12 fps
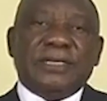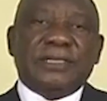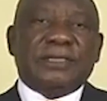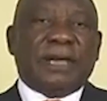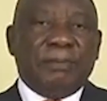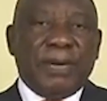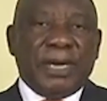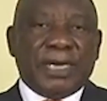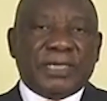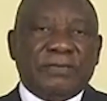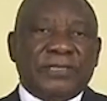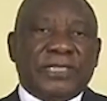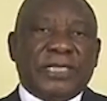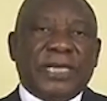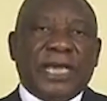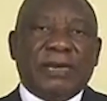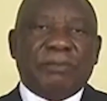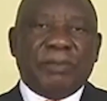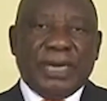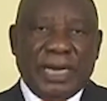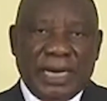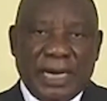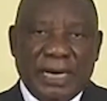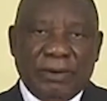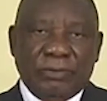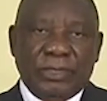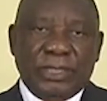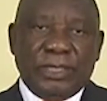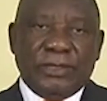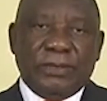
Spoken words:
some activity can be allowed